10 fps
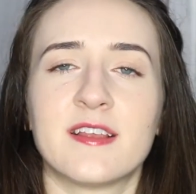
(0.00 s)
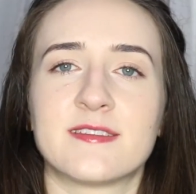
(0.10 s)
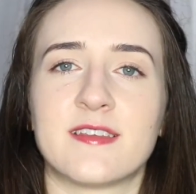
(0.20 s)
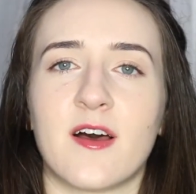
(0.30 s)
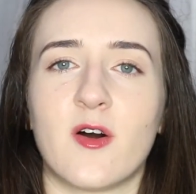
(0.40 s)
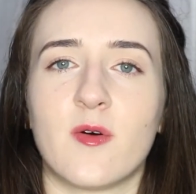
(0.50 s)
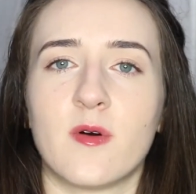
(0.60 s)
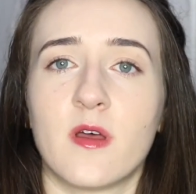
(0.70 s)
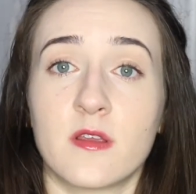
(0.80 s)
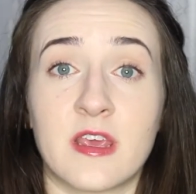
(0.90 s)

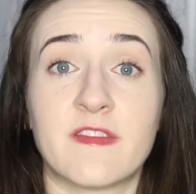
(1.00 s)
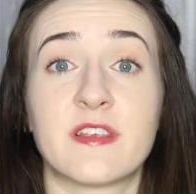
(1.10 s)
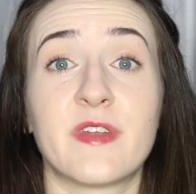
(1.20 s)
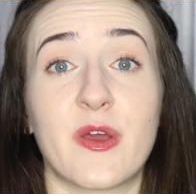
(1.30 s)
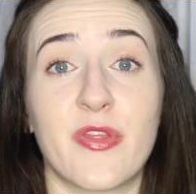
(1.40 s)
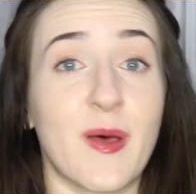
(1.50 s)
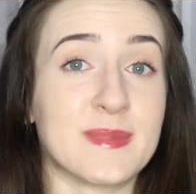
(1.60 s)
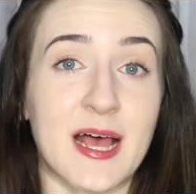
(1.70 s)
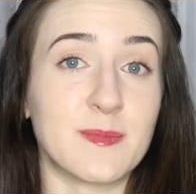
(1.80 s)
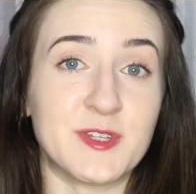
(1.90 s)
So give this video a
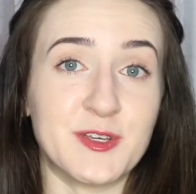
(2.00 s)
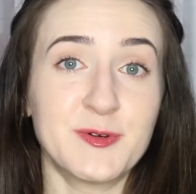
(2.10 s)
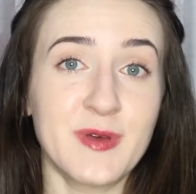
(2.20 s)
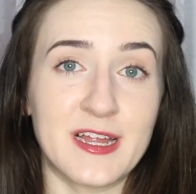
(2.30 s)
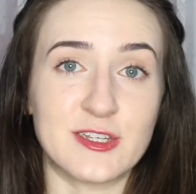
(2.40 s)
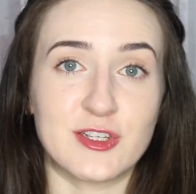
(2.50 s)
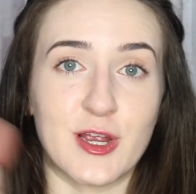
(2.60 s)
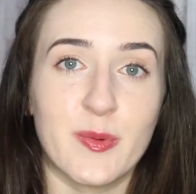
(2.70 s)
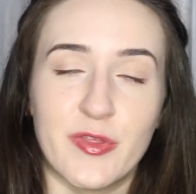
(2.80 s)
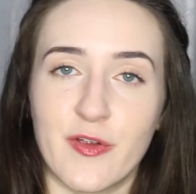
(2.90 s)
thumbs up too and
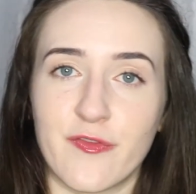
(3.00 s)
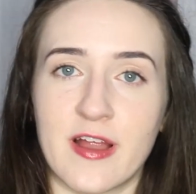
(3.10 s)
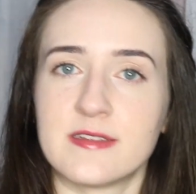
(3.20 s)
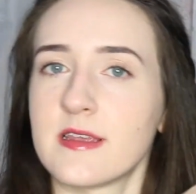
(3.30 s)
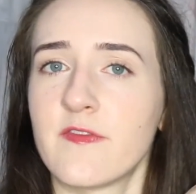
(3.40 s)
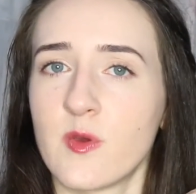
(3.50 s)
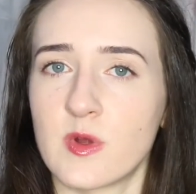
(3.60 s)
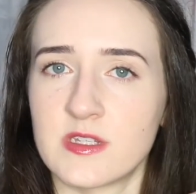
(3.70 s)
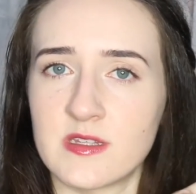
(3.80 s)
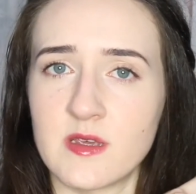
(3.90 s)
share it with your friends if you
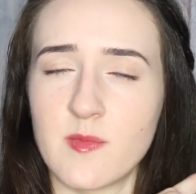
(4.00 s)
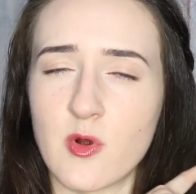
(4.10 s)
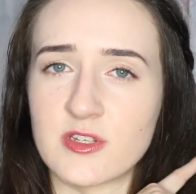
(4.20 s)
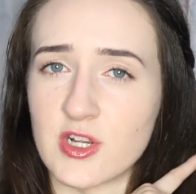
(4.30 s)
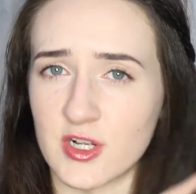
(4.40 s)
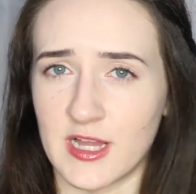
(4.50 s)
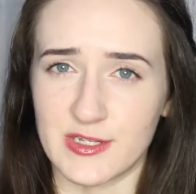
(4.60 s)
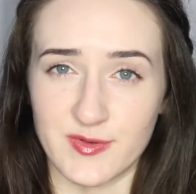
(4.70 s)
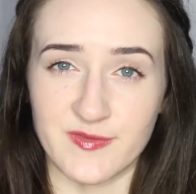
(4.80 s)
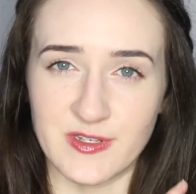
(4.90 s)
want to see more circle
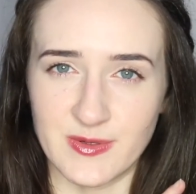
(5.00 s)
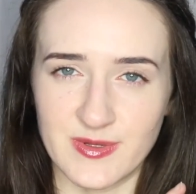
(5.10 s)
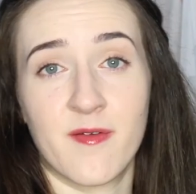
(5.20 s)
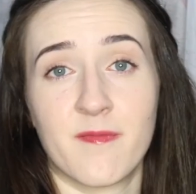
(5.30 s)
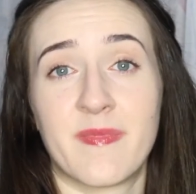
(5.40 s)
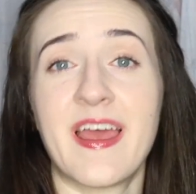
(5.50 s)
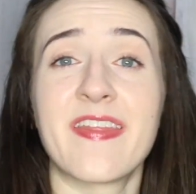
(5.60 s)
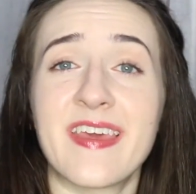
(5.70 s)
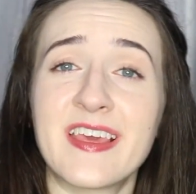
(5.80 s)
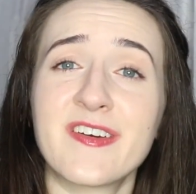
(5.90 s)
lens reviews. But
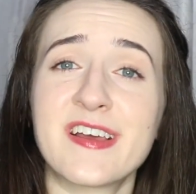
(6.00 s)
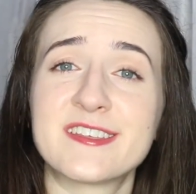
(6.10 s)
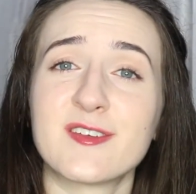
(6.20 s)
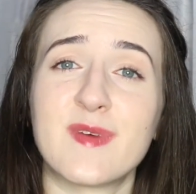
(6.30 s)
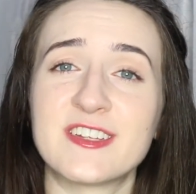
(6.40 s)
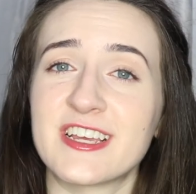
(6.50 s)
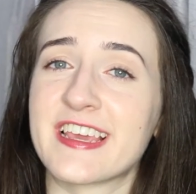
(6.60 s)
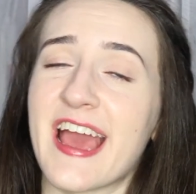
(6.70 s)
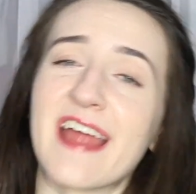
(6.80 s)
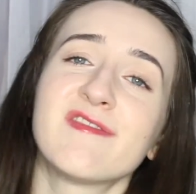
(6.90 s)
yeah, thank you guys so much
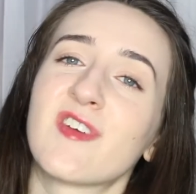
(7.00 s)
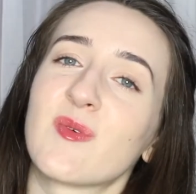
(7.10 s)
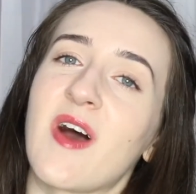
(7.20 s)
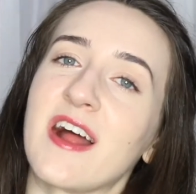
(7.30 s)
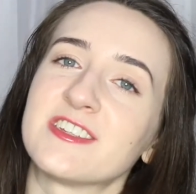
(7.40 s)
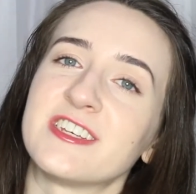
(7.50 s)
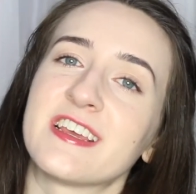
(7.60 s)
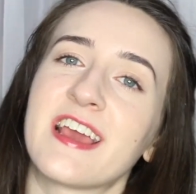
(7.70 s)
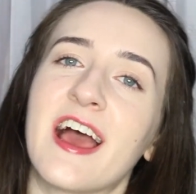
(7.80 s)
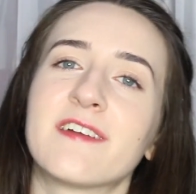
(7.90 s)
again for
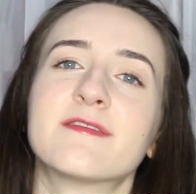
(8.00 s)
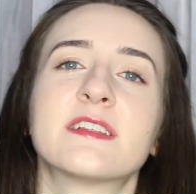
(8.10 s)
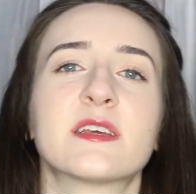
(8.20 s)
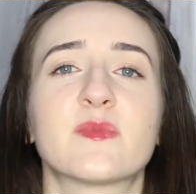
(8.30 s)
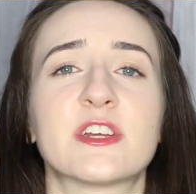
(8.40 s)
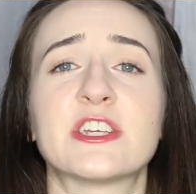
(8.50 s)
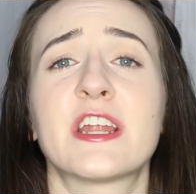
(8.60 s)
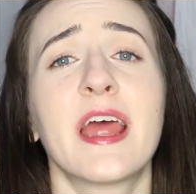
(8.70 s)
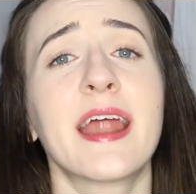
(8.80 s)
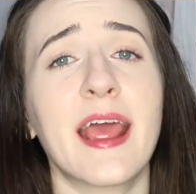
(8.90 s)
watching. I really
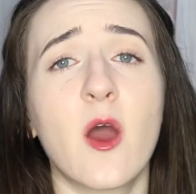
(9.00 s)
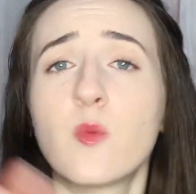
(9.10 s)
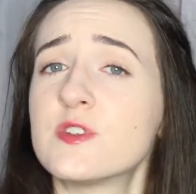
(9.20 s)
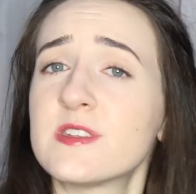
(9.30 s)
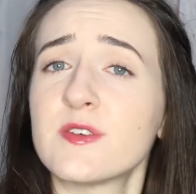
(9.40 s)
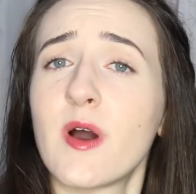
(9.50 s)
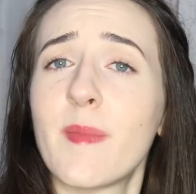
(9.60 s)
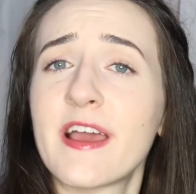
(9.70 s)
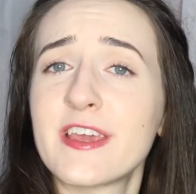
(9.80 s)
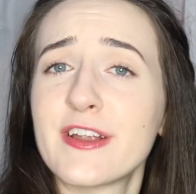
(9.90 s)
appreciate it, and I hope to see you all
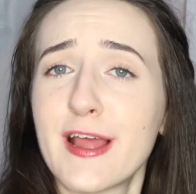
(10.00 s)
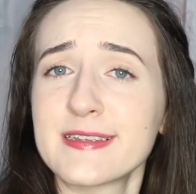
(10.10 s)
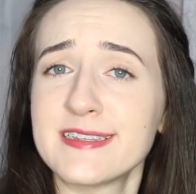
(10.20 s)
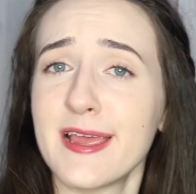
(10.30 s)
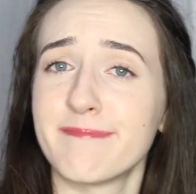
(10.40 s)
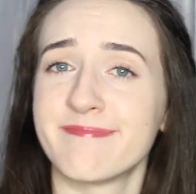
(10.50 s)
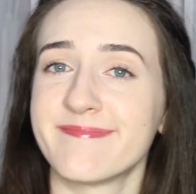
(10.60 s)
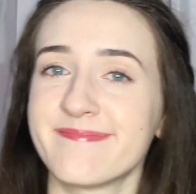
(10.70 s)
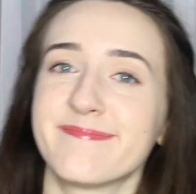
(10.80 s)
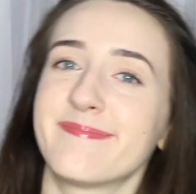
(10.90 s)
back here next time.
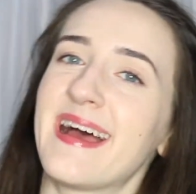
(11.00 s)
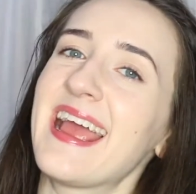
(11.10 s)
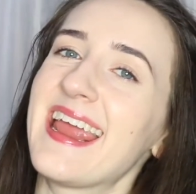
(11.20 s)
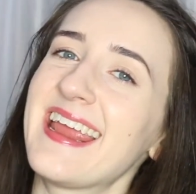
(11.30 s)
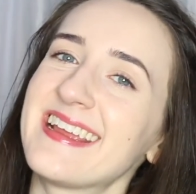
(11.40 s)
Bye!